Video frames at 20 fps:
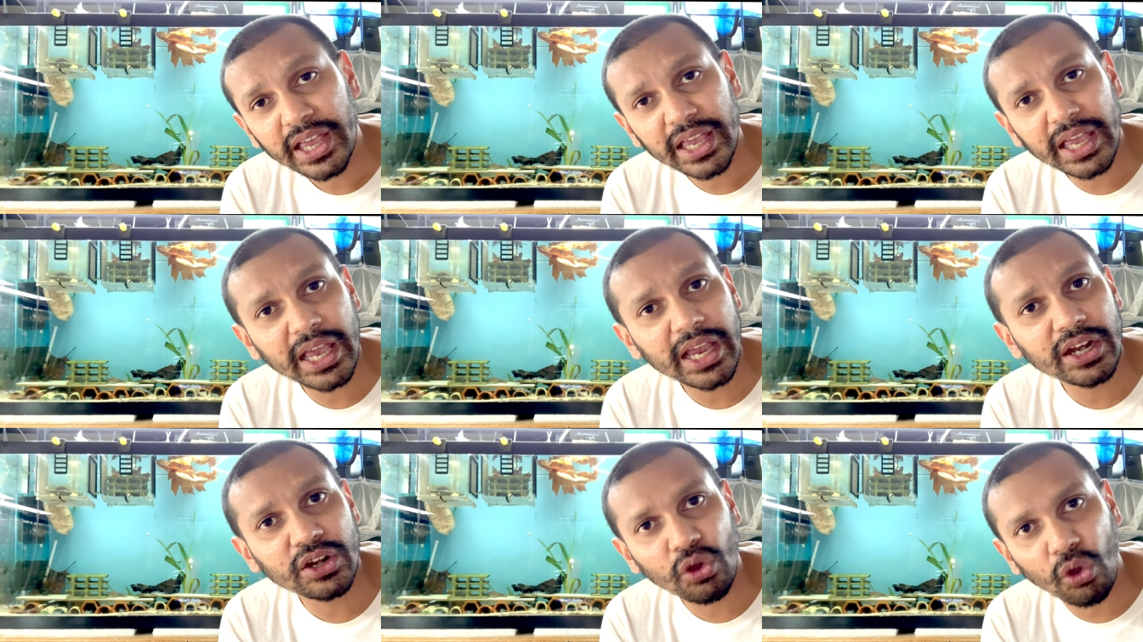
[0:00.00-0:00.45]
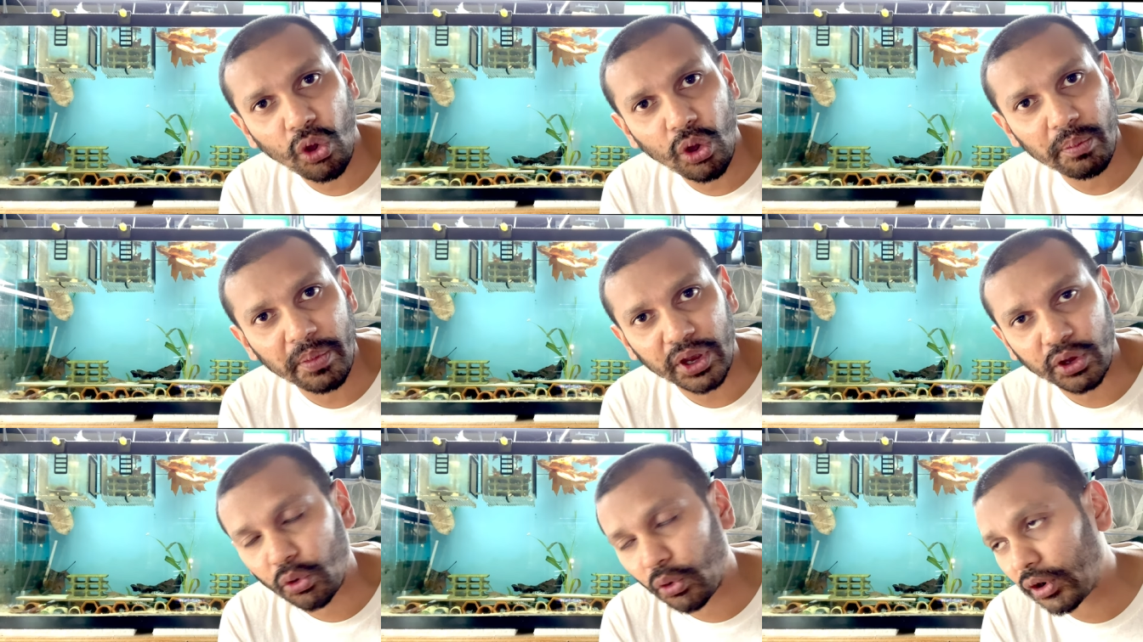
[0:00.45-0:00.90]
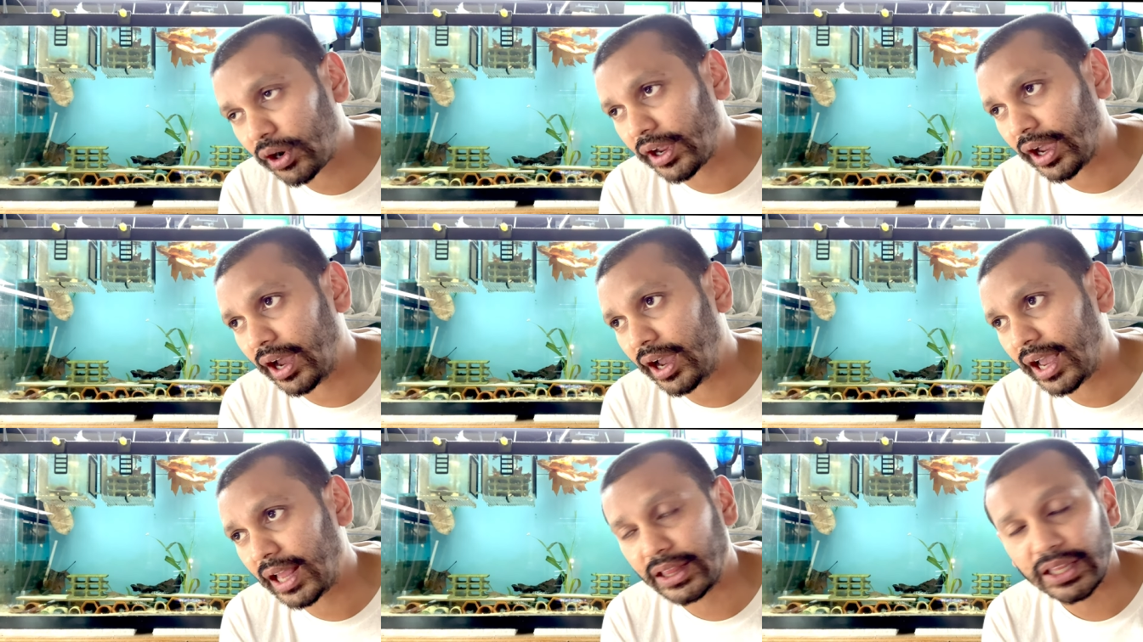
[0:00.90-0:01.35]
in home
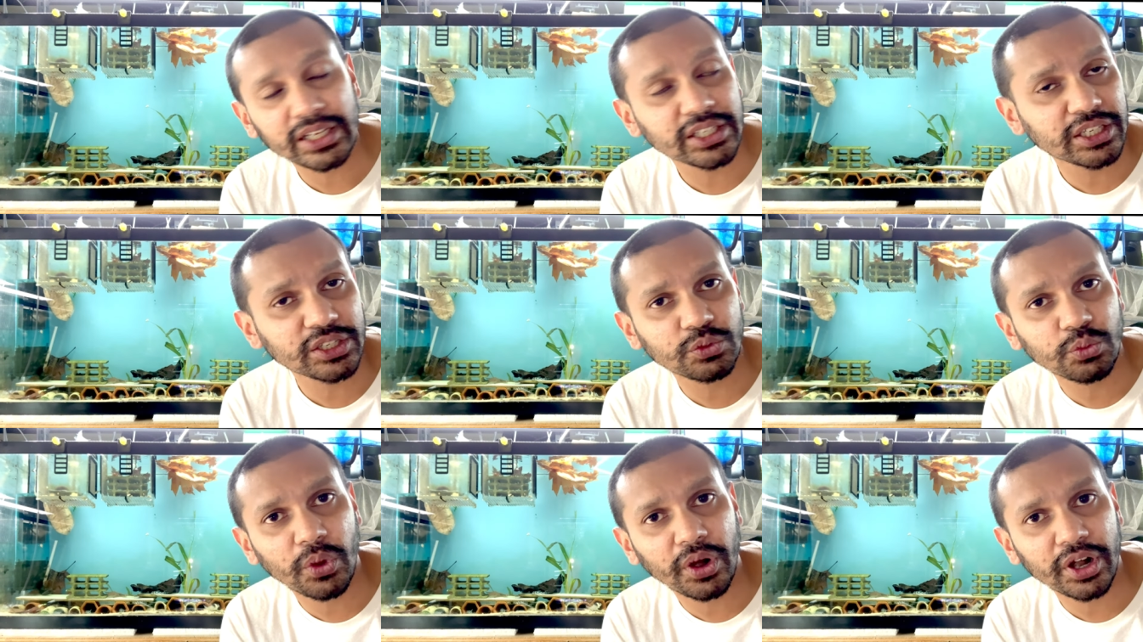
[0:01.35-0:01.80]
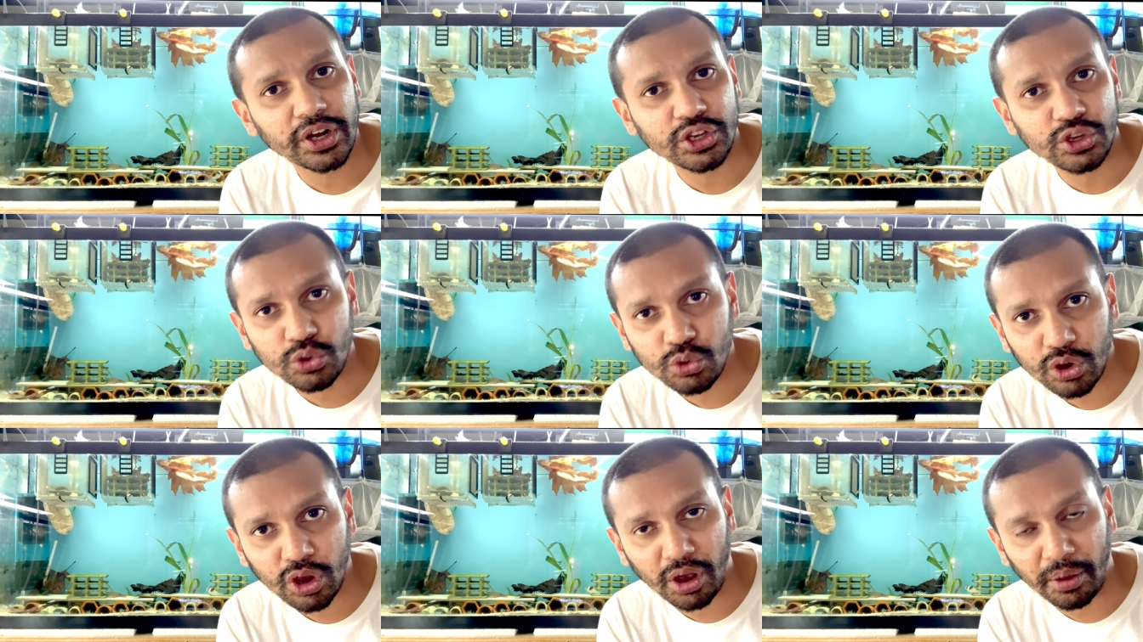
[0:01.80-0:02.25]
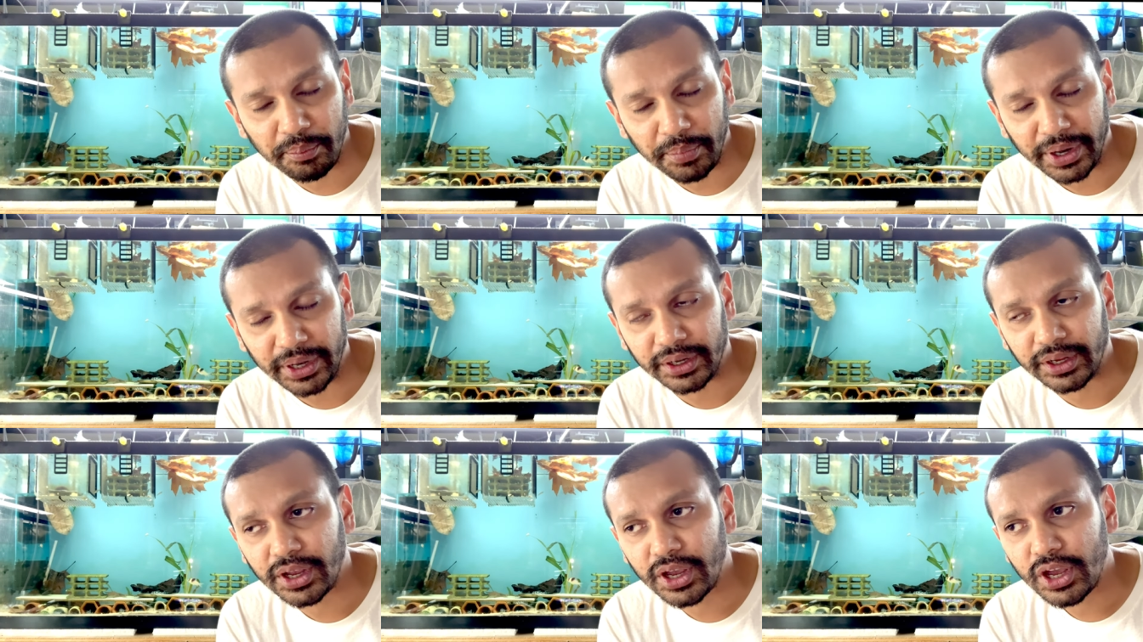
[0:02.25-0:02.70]
aquaria. And this is where you come in.